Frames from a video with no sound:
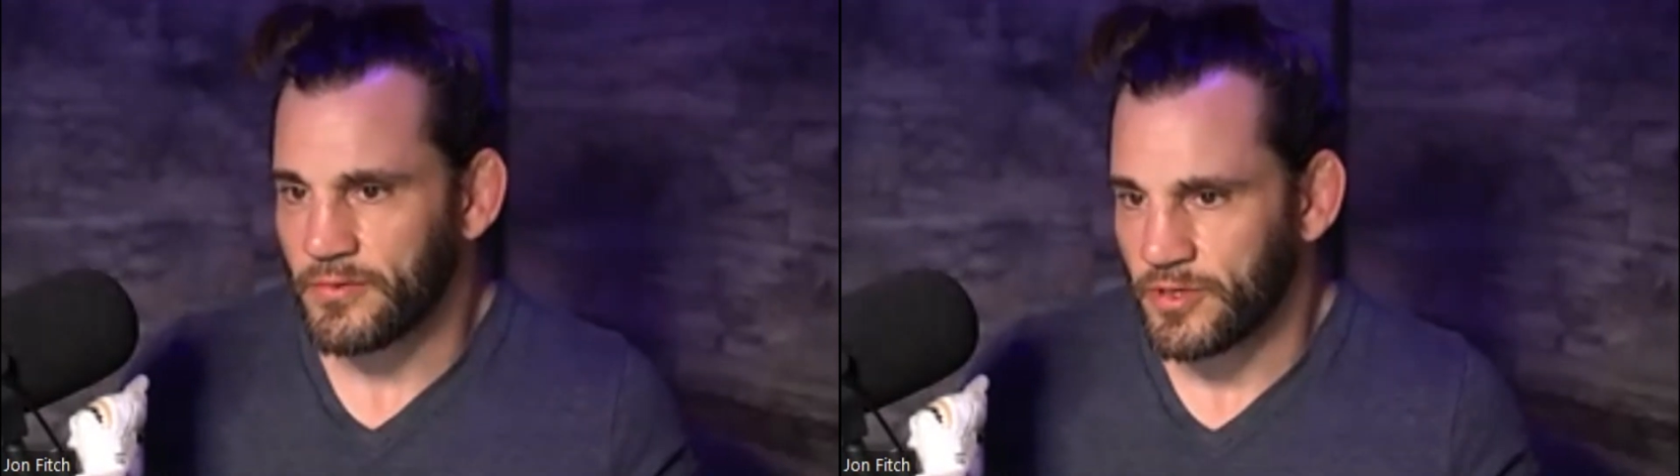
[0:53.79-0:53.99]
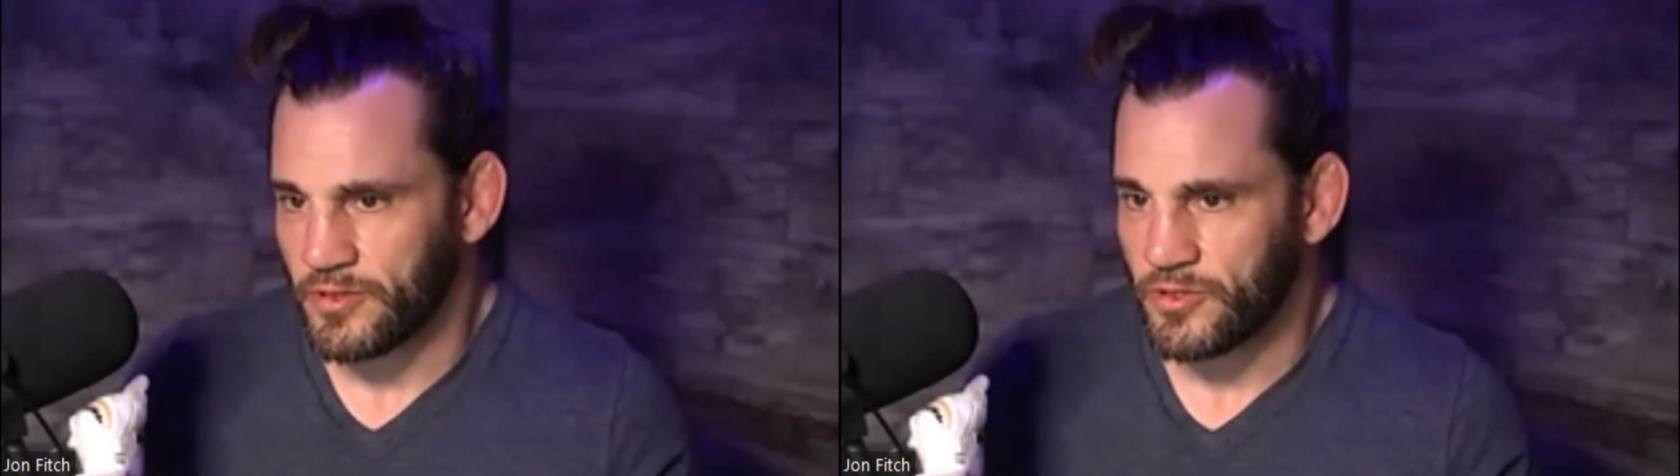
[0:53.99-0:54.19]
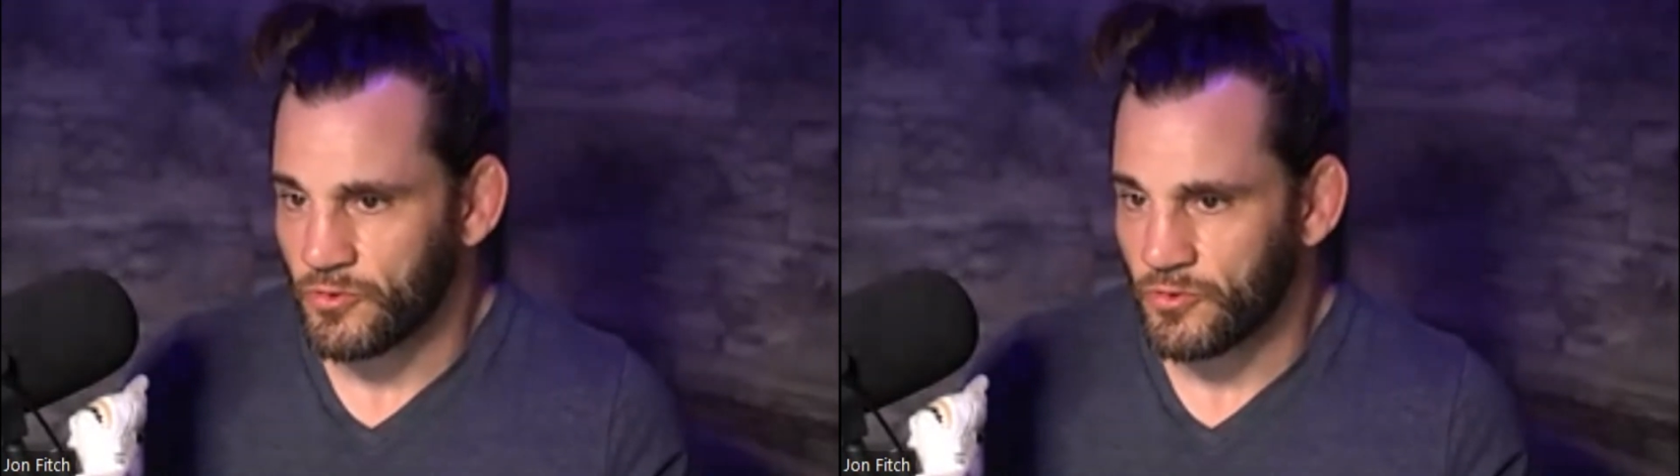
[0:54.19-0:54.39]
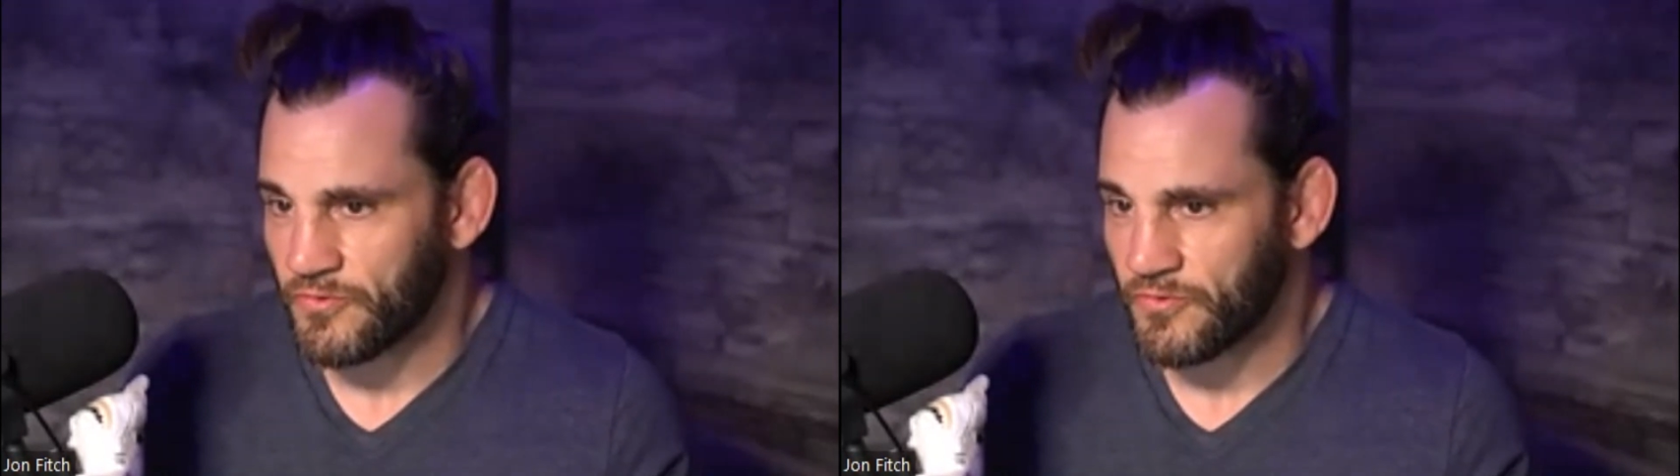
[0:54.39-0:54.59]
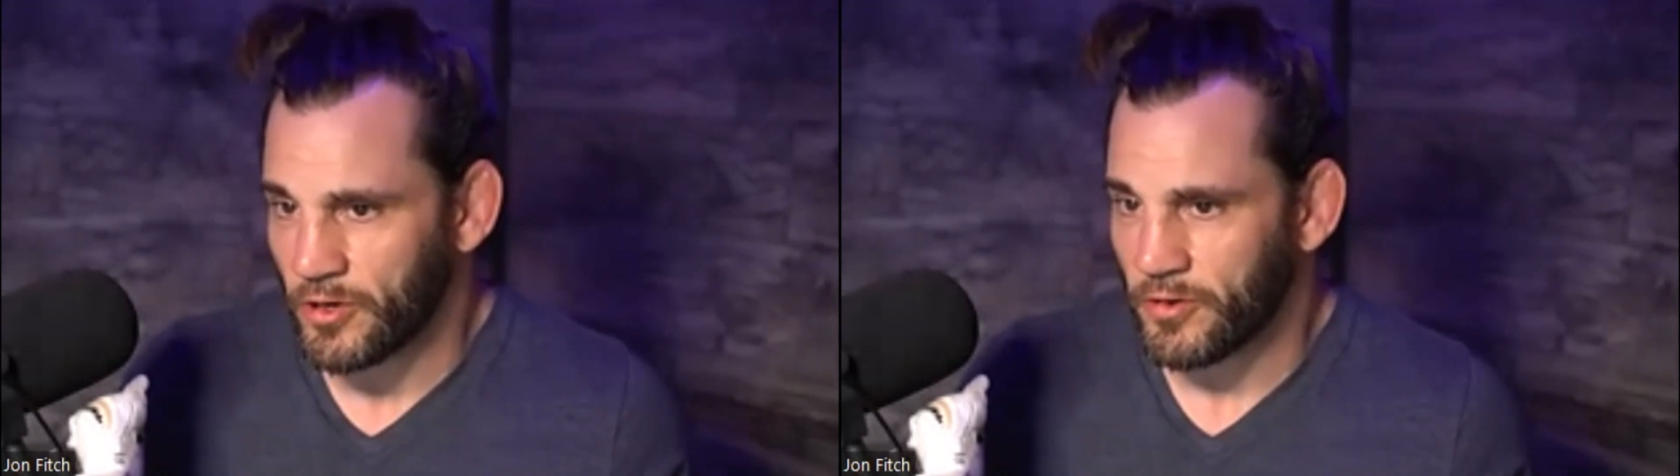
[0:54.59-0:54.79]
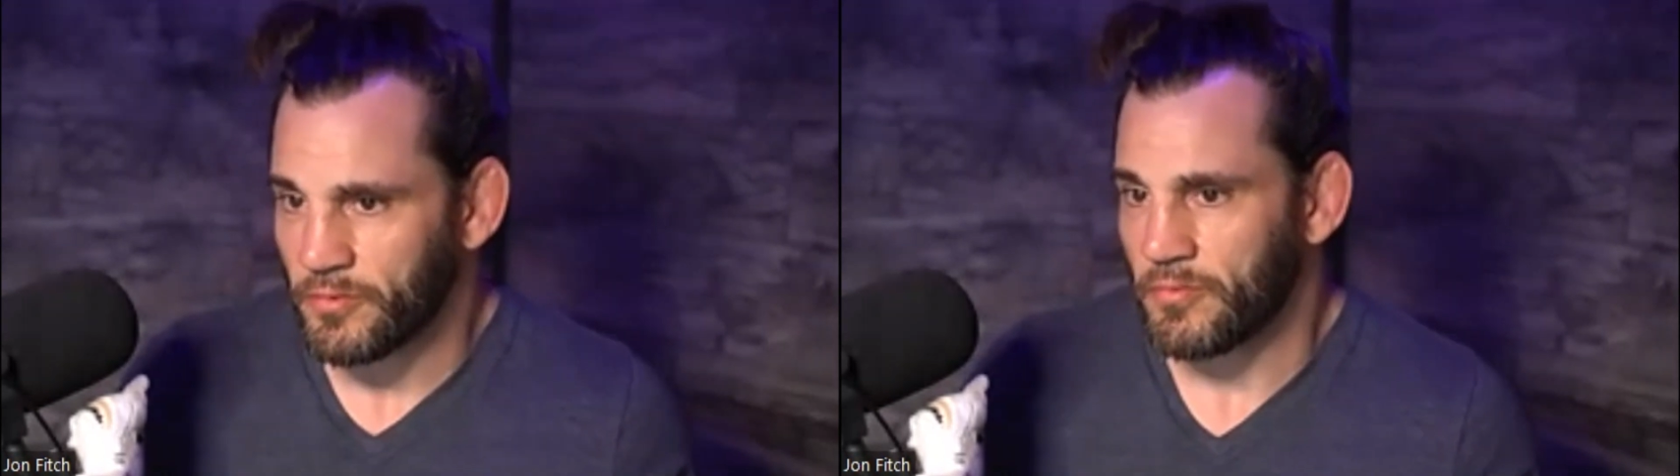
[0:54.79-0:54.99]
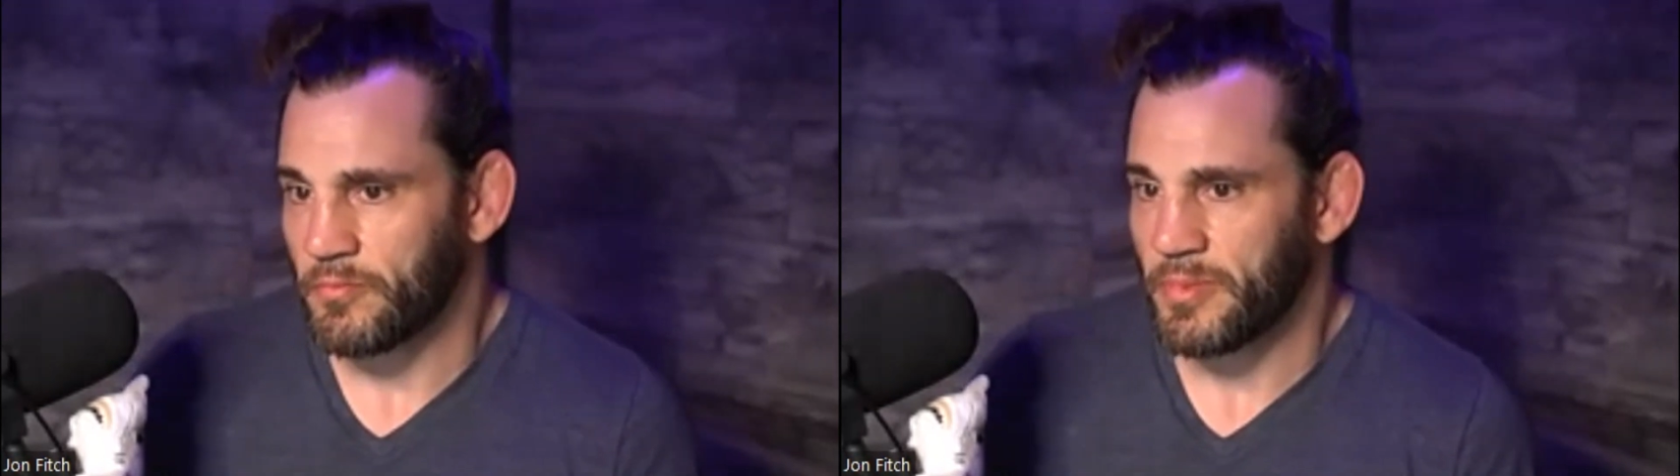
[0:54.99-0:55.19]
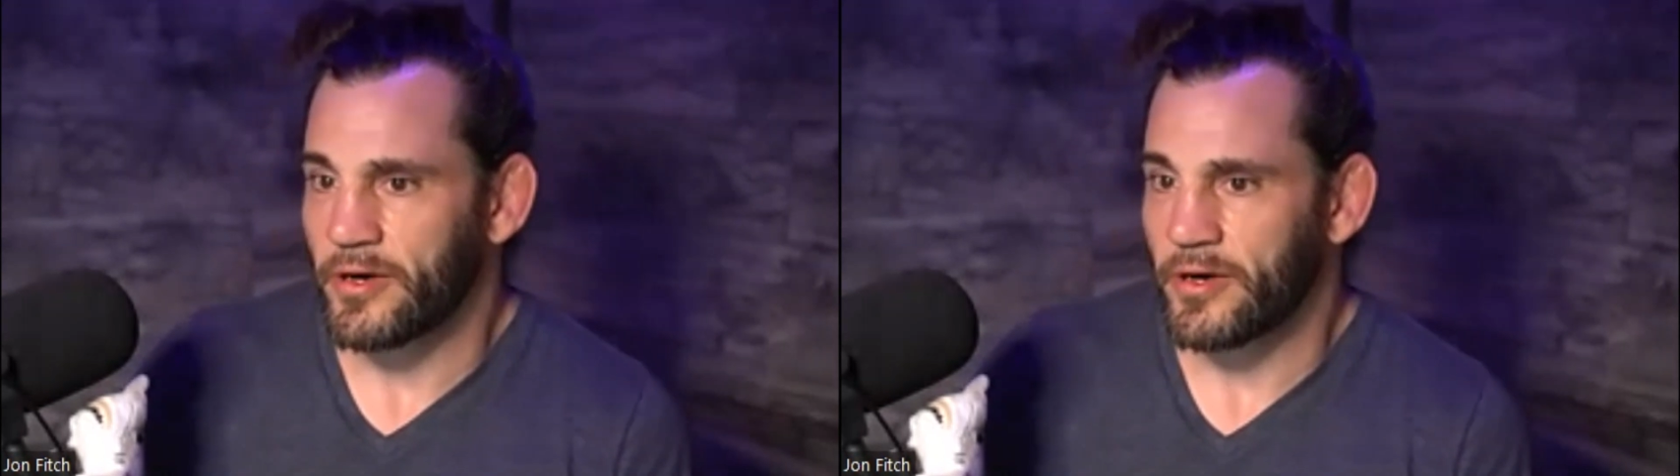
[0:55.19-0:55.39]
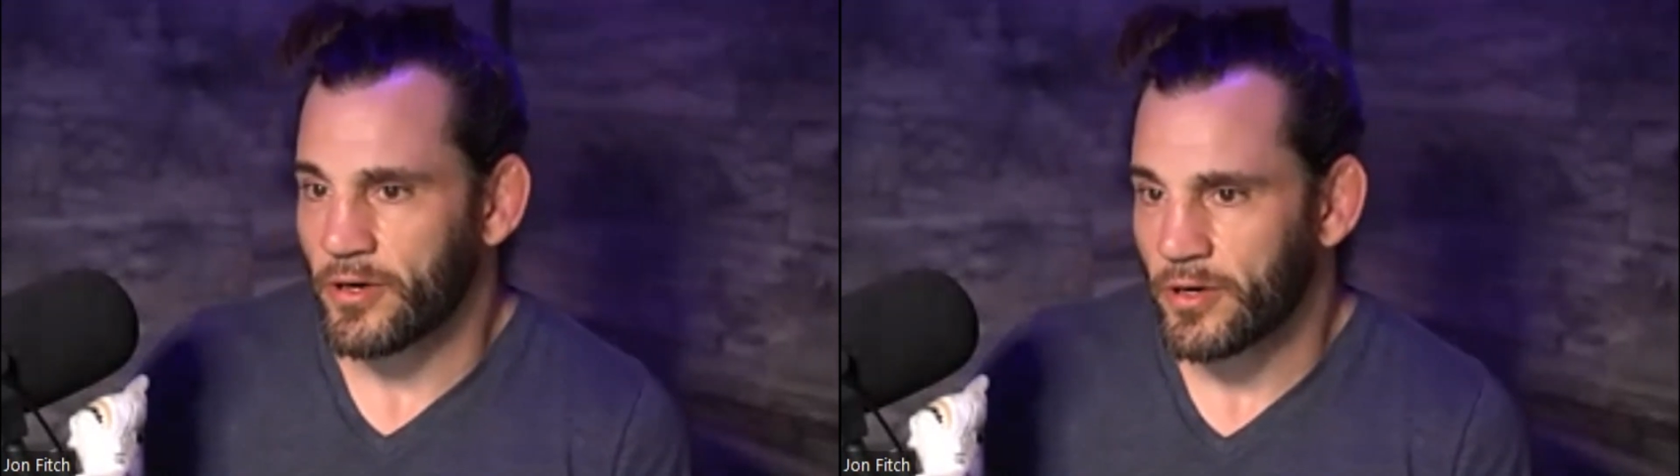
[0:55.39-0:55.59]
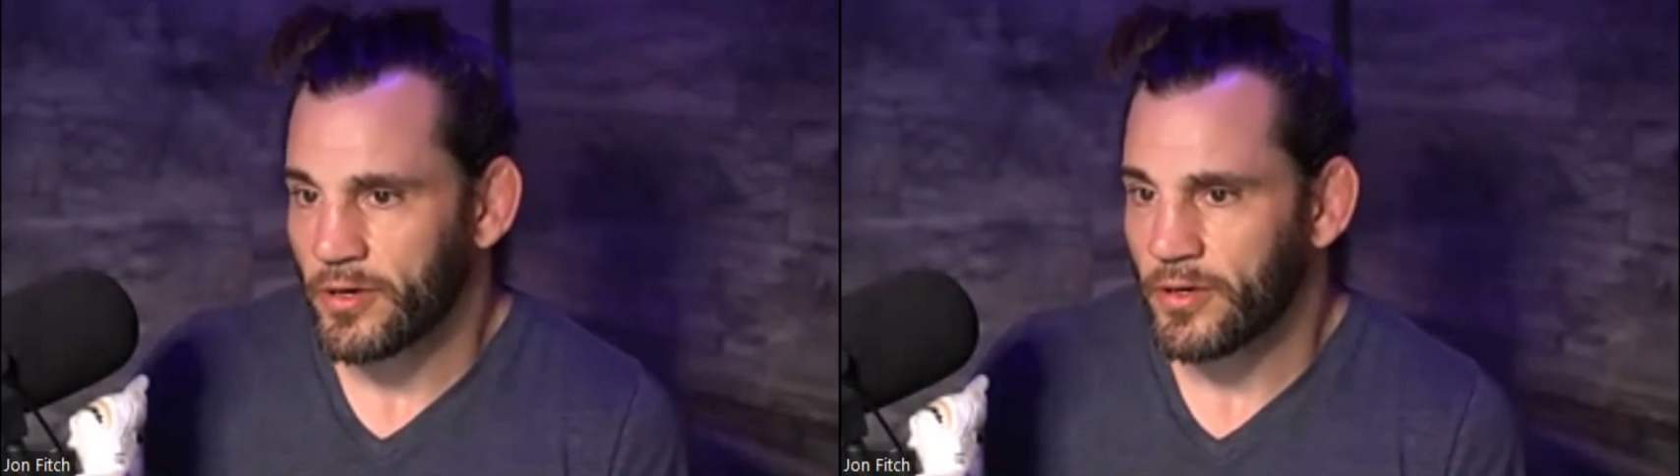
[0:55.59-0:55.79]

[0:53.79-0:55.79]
would do far better